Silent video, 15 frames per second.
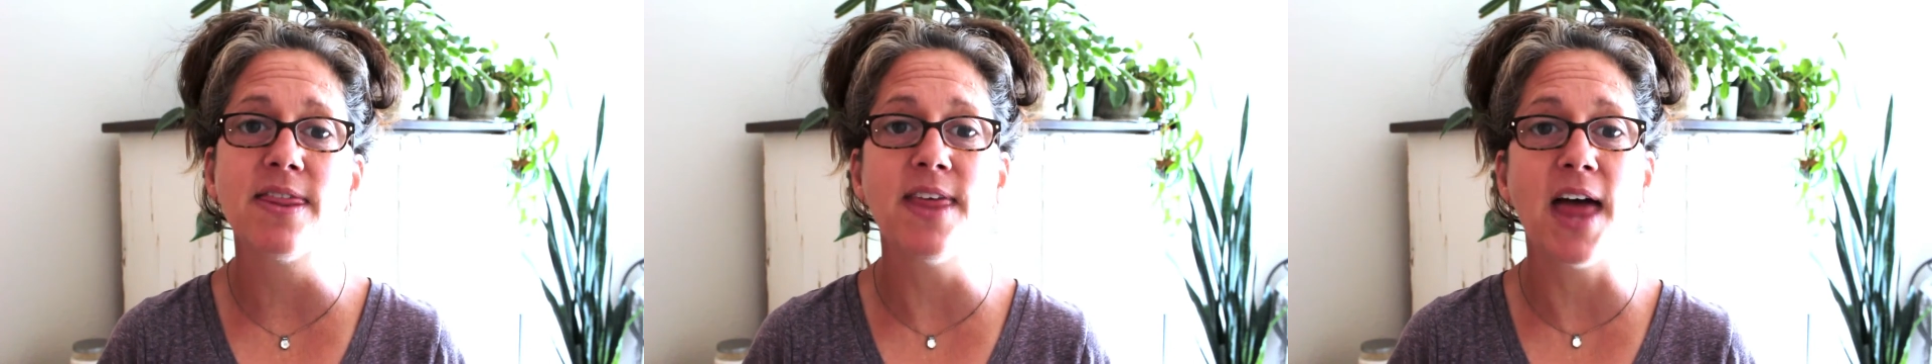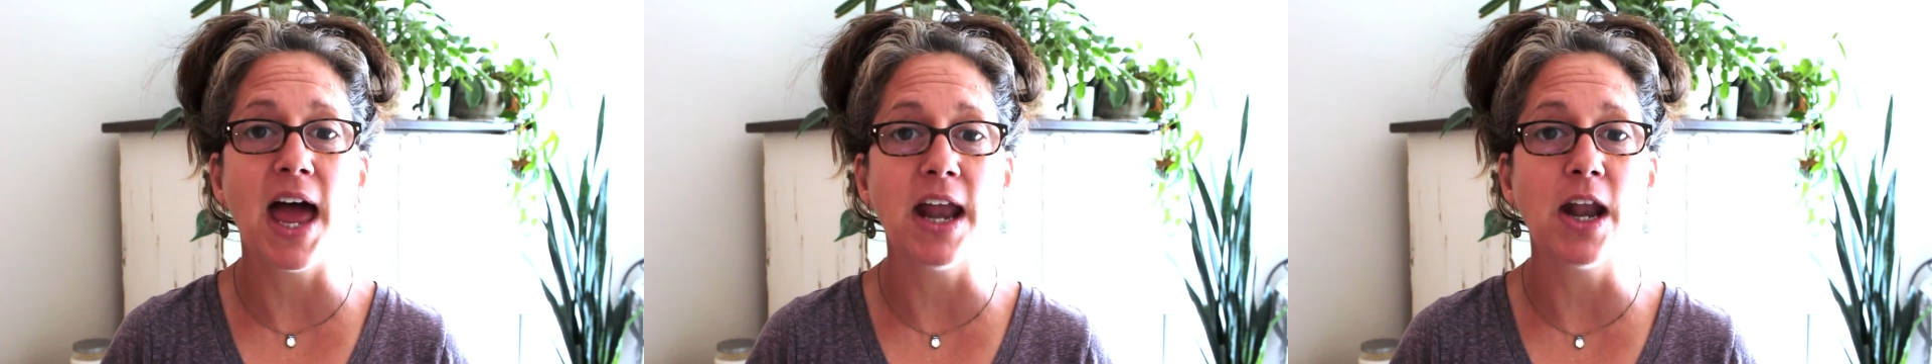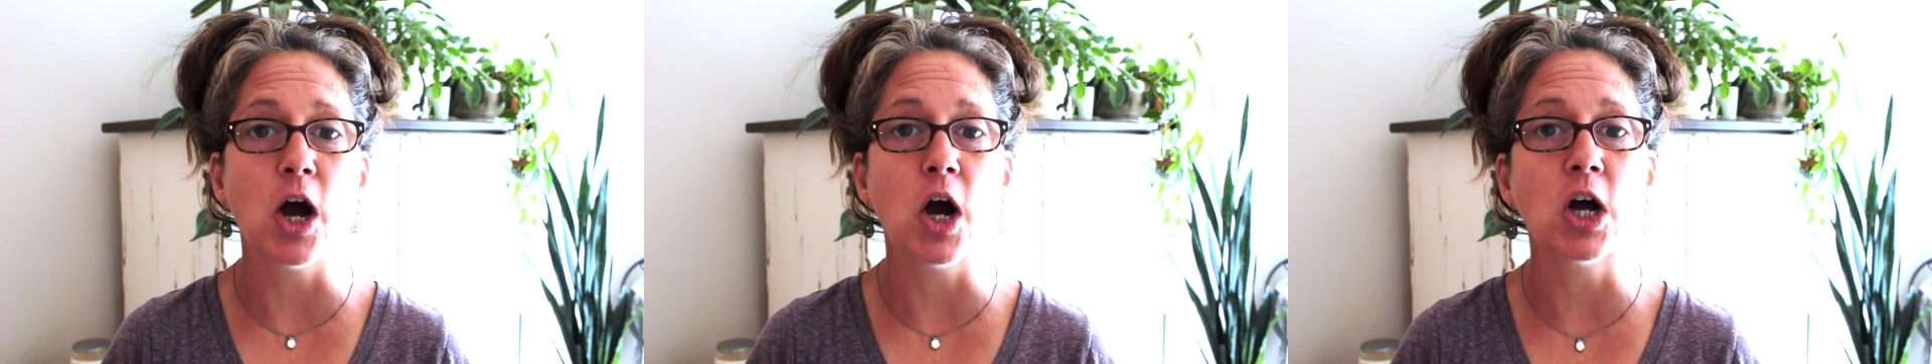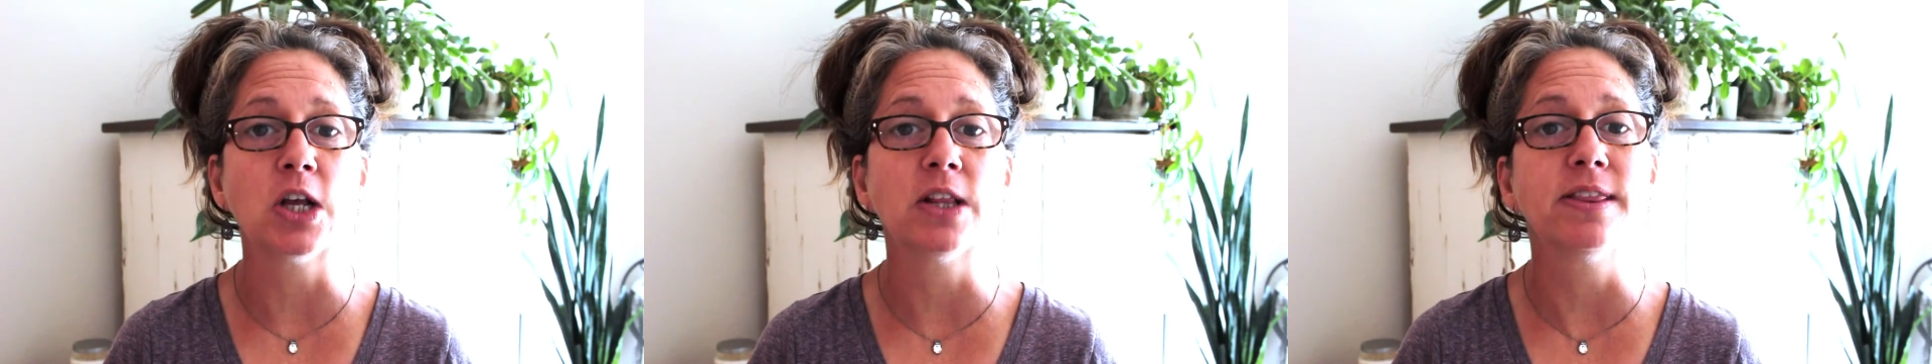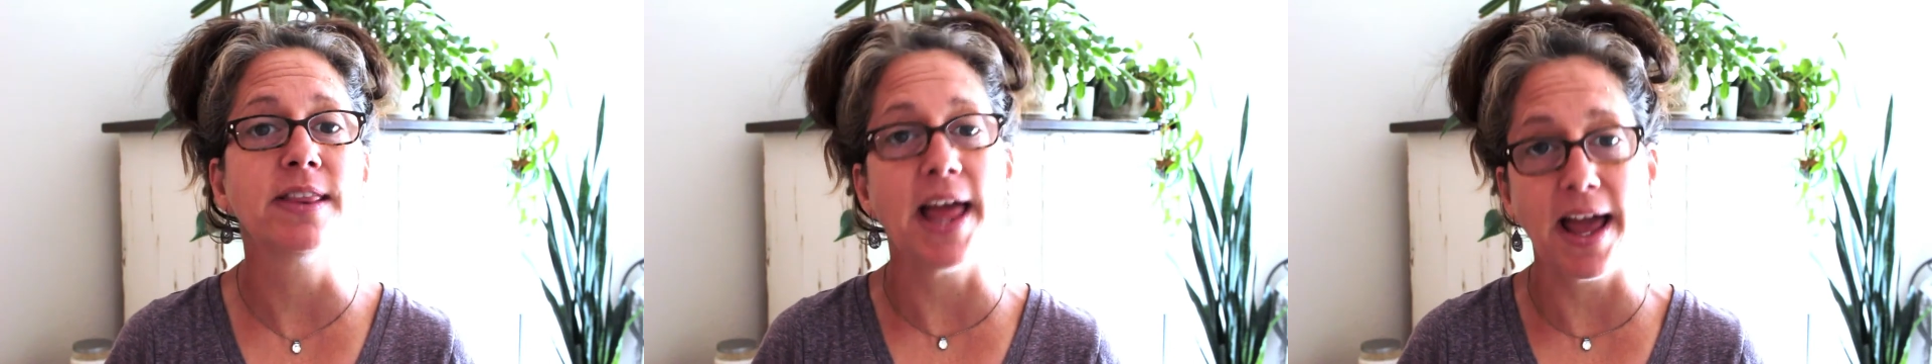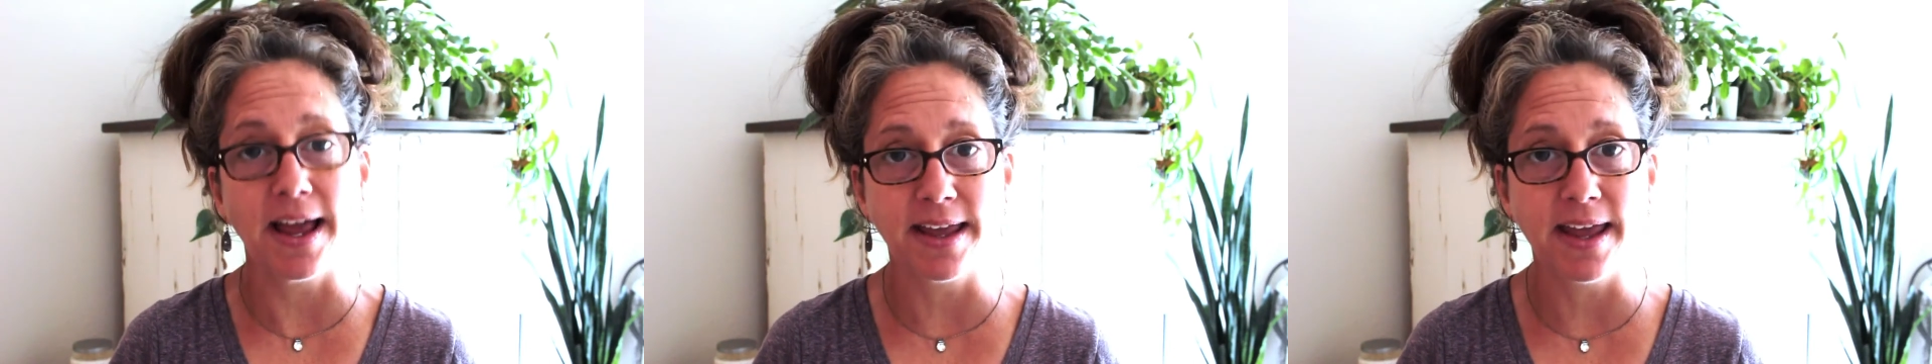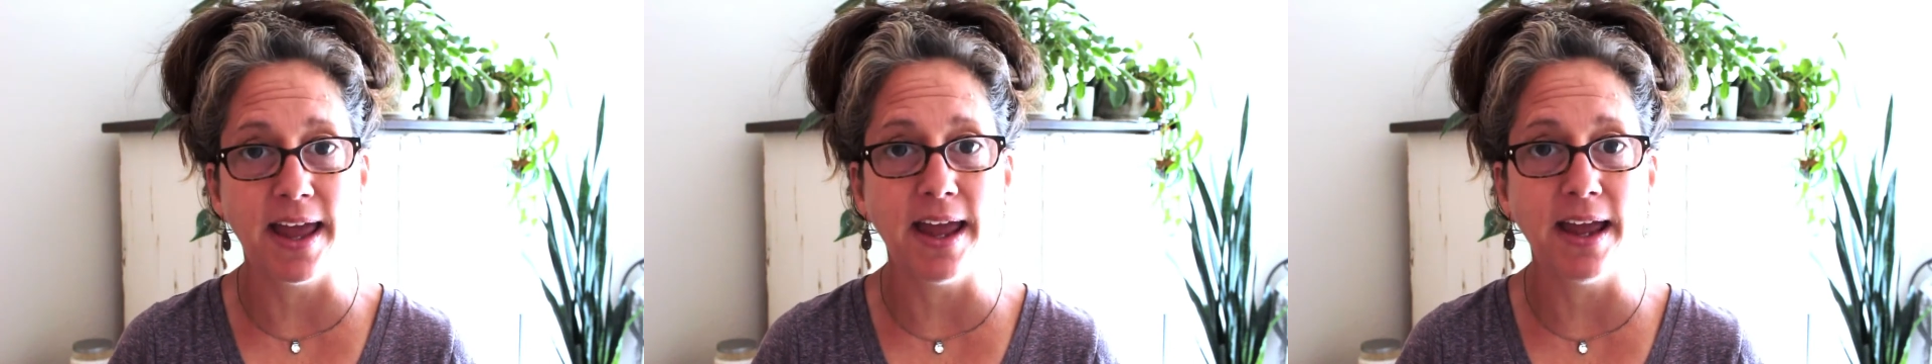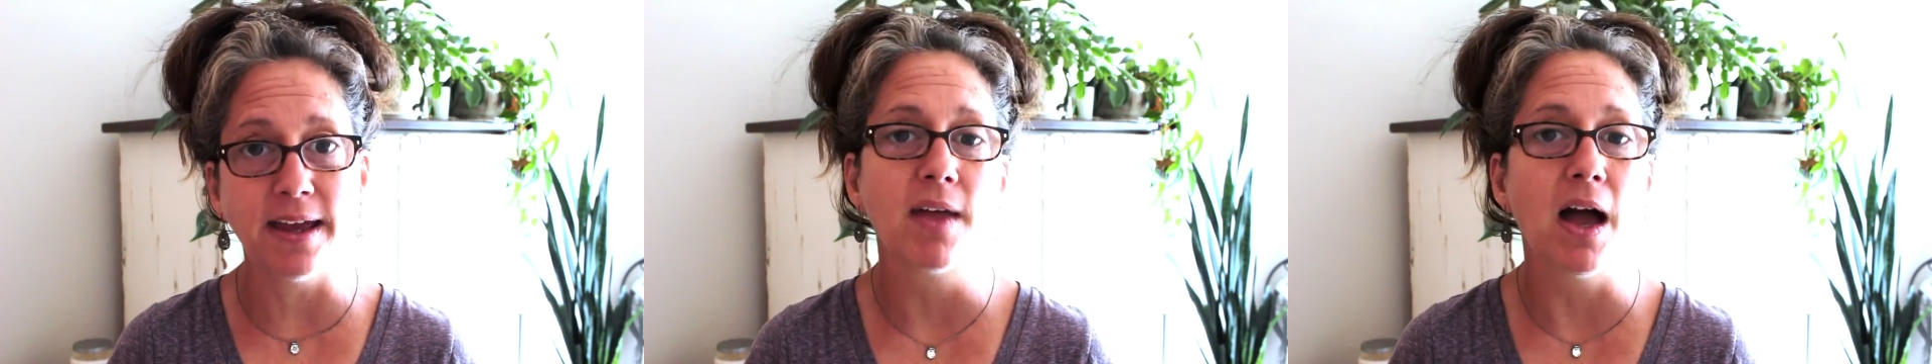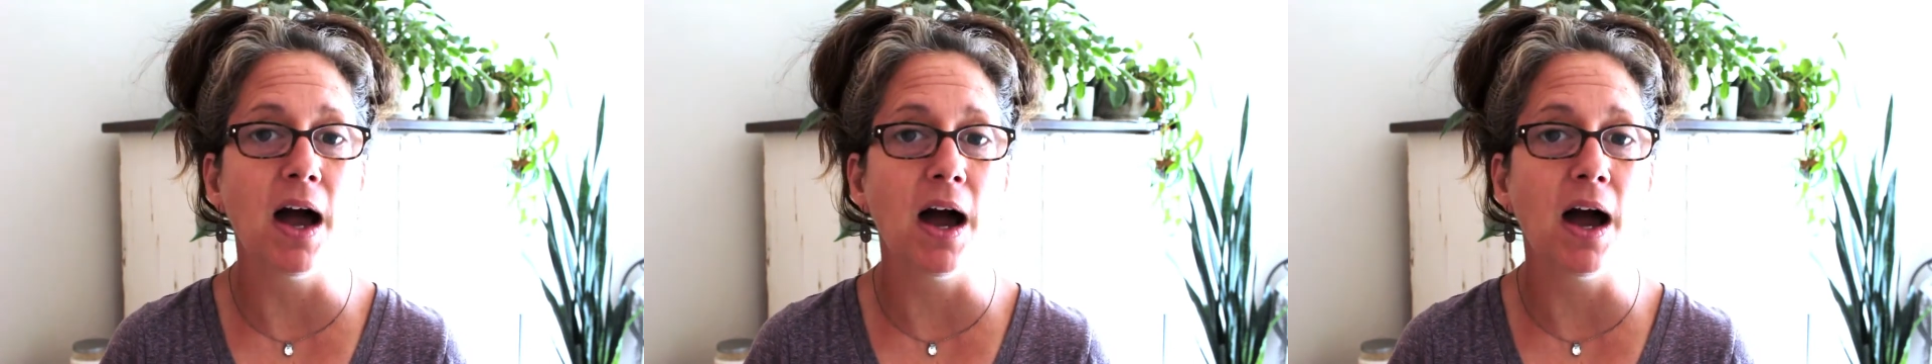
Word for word: that are lacking.